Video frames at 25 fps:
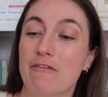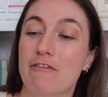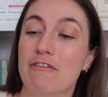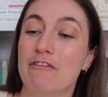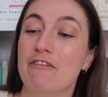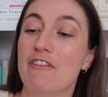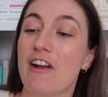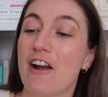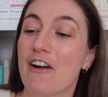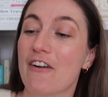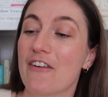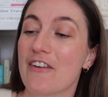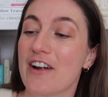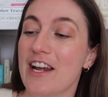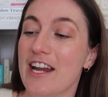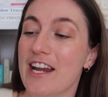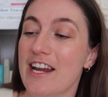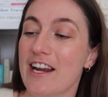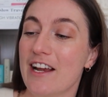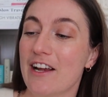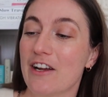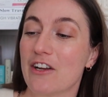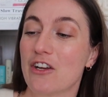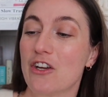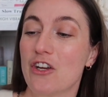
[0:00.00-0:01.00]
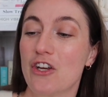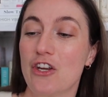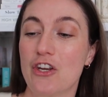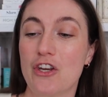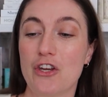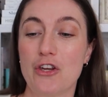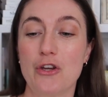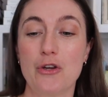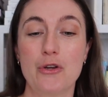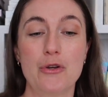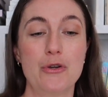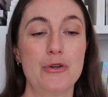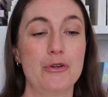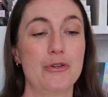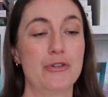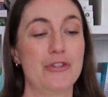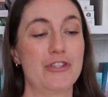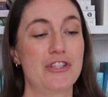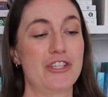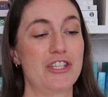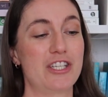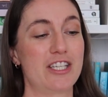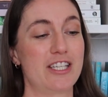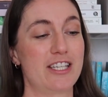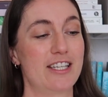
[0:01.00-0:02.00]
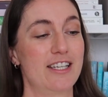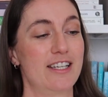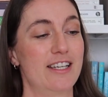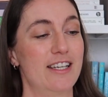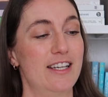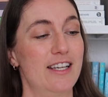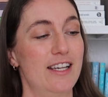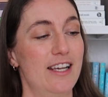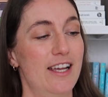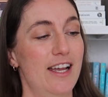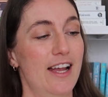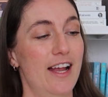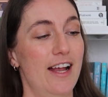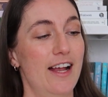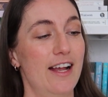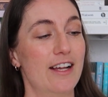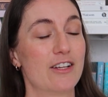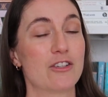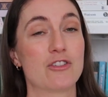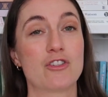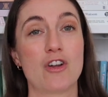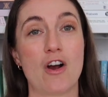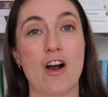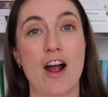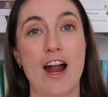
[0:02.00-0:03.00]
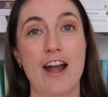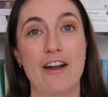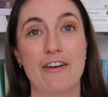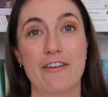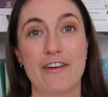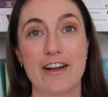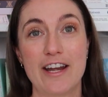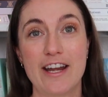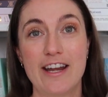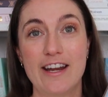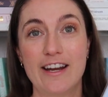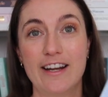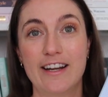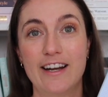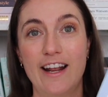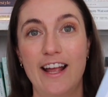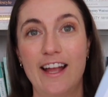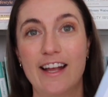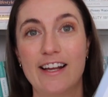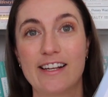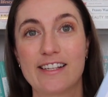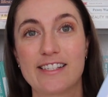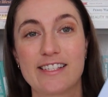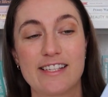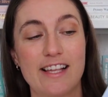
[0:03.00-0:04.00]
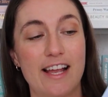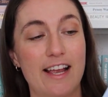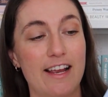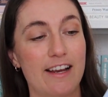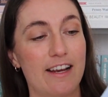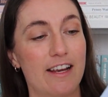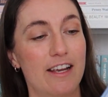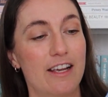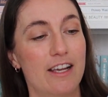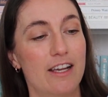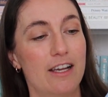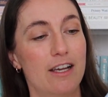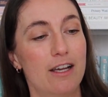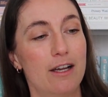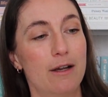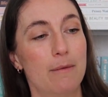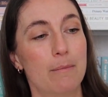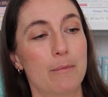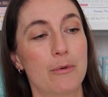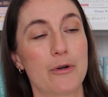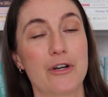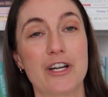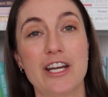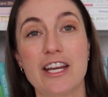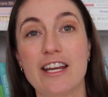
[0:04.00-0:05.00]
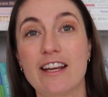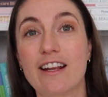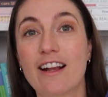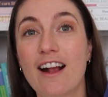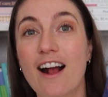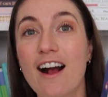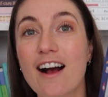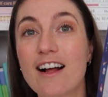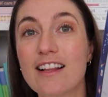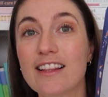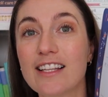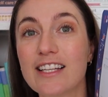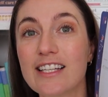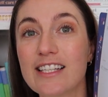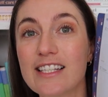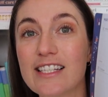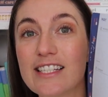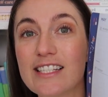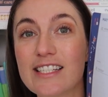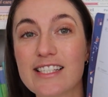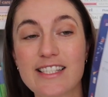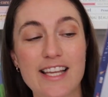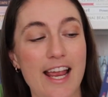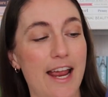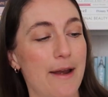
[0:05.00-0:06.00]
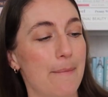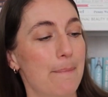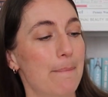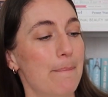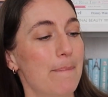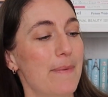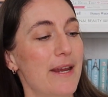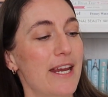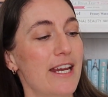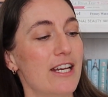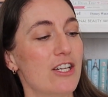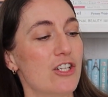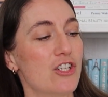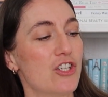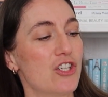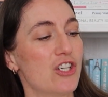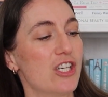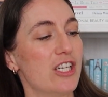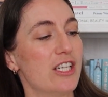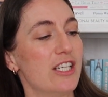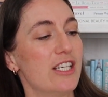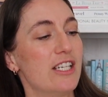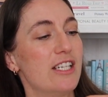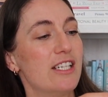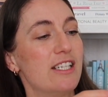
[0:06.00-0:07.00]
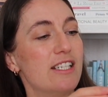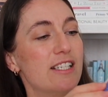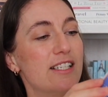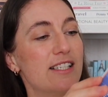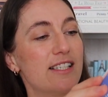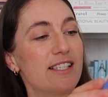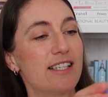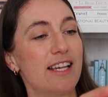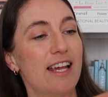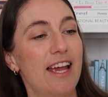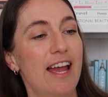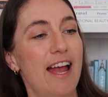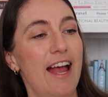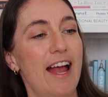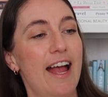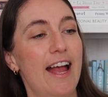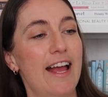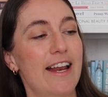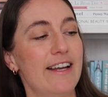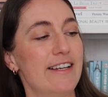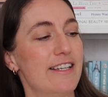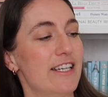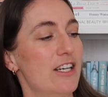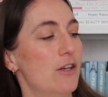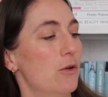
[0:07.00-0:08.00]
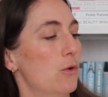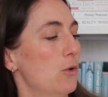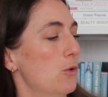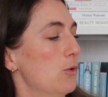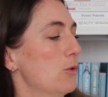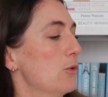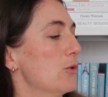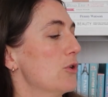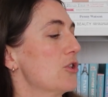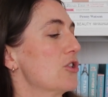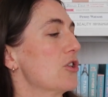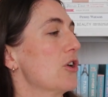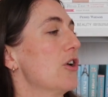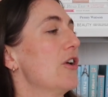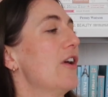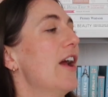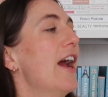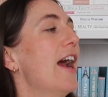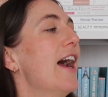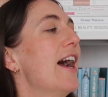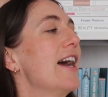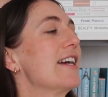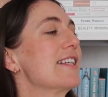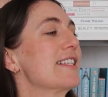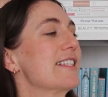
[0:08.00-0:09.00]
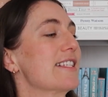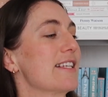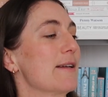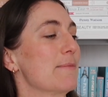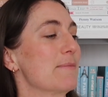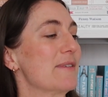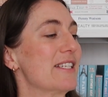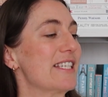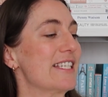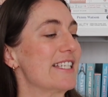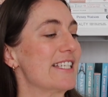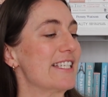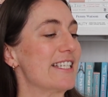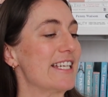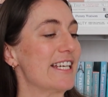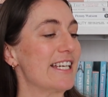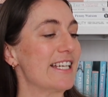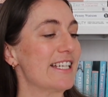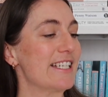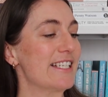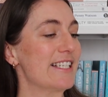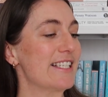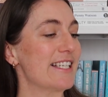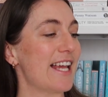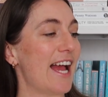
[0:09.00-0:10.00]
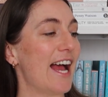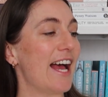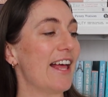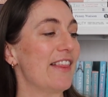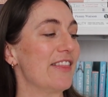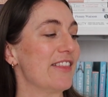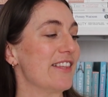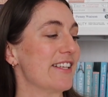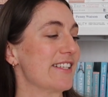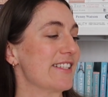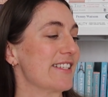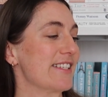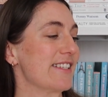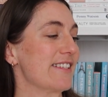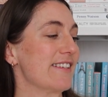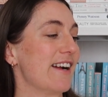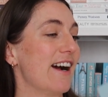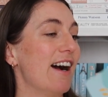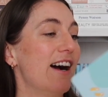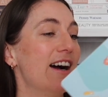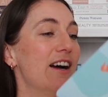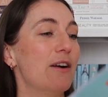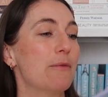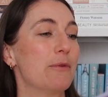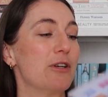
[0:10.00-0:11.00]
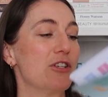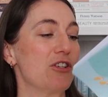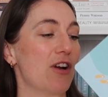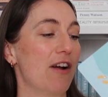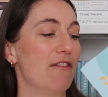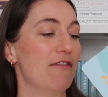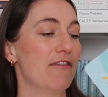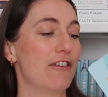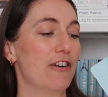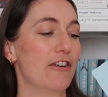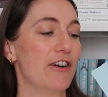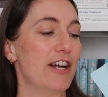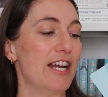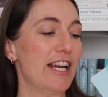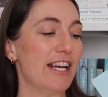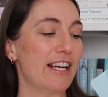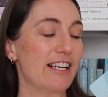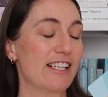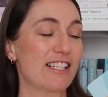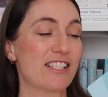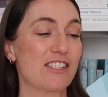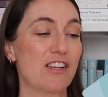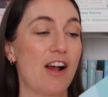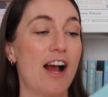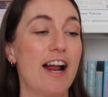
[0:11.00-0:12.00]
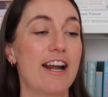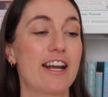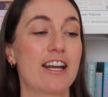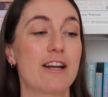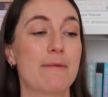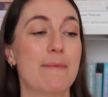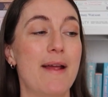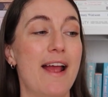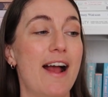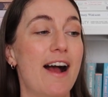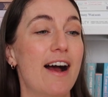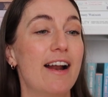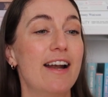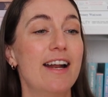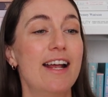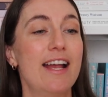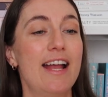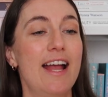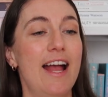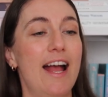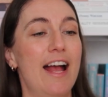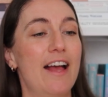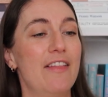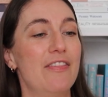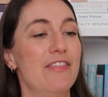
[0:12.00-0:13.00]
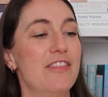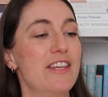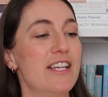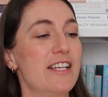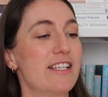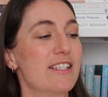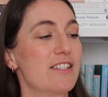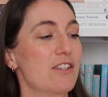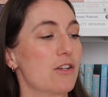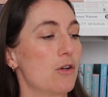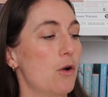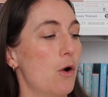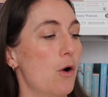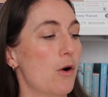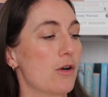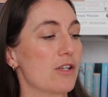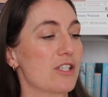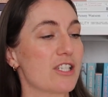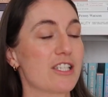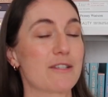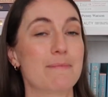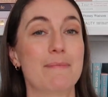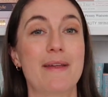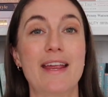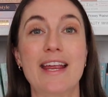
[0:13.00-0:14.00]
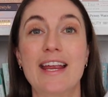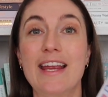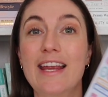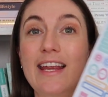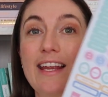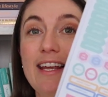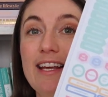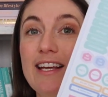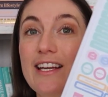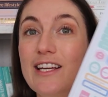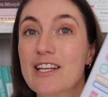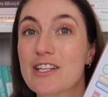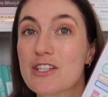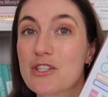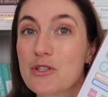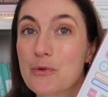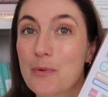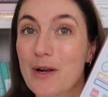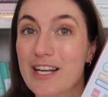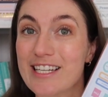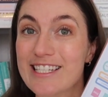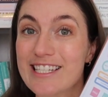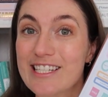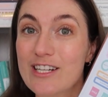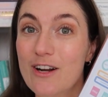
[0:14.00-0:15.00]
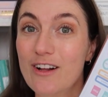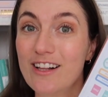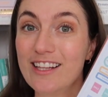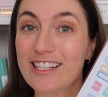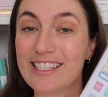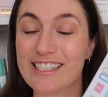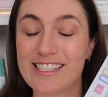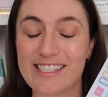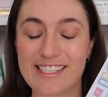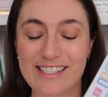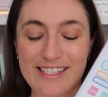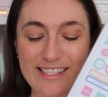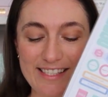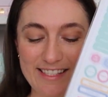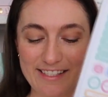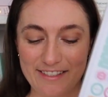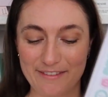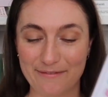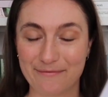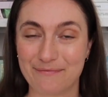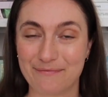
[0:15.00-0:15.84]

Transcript: very cute diary, and it has like pretty colors and pictures, and it also has some stickers at the start, which I'm very excited about, and this cost me $20.